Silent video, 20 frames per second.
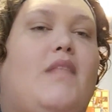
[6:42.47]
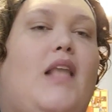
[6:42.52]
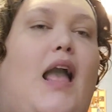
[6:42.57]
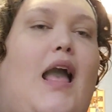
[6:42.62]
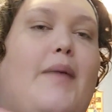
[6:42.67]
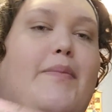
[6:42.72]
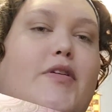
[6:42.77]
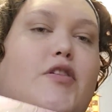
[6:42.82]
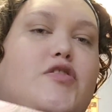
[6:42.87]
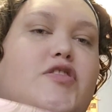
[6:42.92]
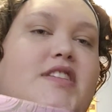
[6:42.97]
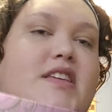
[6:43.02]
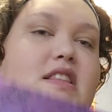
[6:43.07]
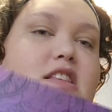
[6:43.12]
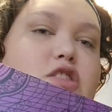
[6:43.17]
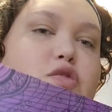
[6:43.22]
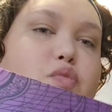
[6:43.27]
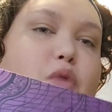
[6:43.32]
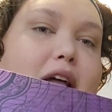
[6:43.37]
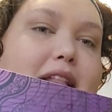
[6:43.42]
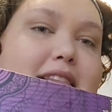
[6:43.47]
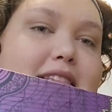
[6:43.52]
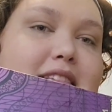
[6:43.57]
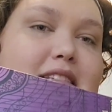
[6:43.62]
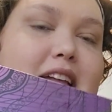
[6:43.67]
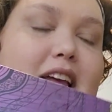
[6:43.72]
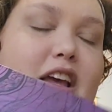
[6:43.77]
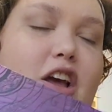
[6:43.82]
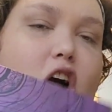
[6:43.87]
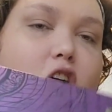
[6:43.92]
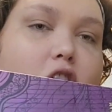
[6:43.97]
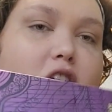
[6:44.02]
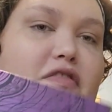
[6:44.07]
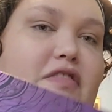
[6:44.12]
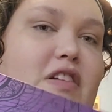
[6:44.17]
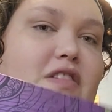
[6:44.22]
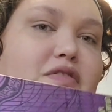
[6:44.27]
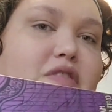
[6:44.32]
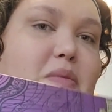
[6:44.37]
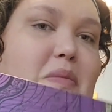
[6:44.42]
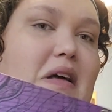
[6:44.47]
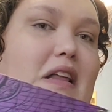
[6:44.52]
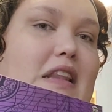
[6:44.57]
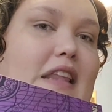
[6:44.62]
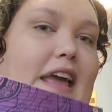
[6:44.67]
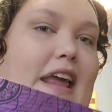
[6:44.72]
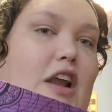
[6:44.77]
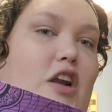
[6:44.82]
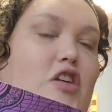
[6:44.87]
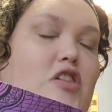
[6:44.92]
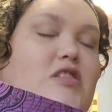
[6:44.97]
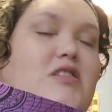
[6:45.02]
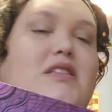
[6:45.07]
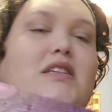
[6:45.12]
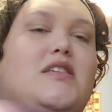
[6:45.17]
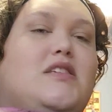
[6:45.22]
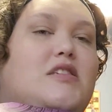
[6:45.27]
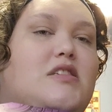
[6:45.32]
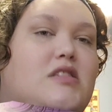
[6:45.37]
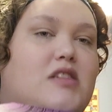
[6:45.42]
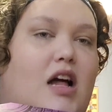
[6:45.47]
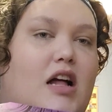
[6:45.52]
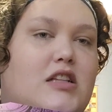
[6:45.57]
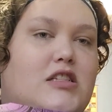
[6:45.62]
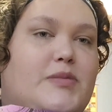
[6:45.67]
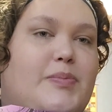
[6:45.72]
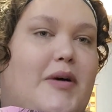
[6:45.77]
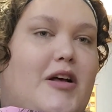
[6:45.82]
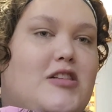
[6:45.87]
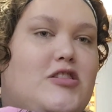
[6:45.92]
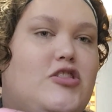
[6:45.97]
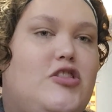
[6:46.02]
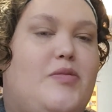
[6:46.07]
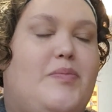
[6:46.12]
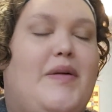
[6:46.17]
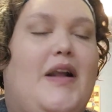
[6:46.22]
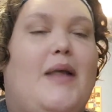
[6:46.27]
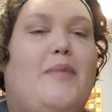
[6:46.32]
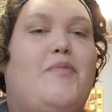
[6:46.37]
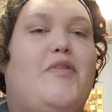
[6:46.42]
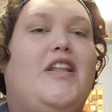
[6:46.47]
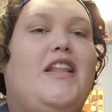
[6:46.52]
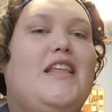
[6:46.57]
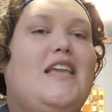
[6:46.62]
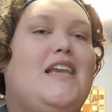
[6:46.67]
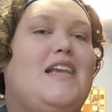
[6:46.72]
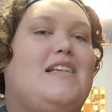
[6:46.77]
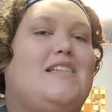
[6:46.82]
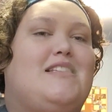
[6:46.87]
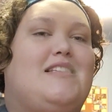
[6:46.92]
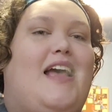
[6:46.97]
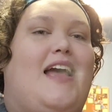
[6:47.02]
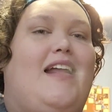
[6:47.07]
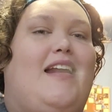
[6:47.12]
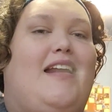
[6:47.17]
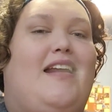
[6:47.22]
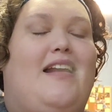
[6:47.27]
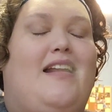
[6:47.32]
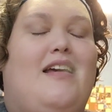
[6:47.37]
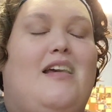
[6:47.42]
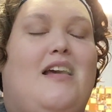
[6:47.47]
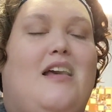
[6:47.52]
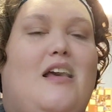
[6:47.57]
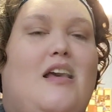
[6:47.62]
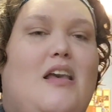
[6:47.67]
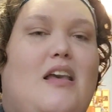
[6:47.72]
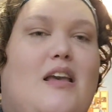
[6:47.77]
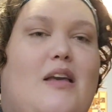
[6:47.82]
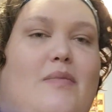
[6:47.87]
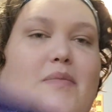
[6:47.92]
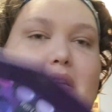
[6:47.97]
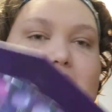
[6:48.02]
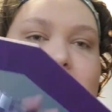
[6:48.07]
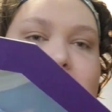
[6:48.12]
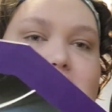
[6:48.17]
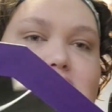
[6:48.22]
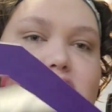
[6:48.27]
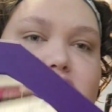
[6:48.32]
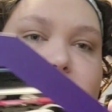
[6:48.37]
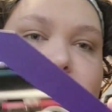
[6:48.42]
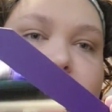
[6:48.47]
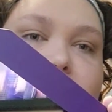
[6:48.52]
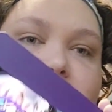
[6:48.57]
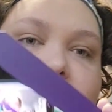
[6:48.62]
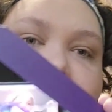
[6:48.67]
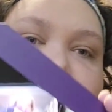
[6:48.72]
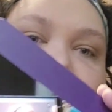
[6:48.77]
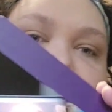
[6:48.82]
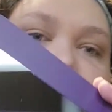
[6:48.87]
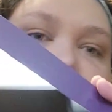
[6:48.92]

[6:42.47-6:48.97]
I'm using this Wednesday coffin from Claire's. This is not sponsored, but I'm really excited because look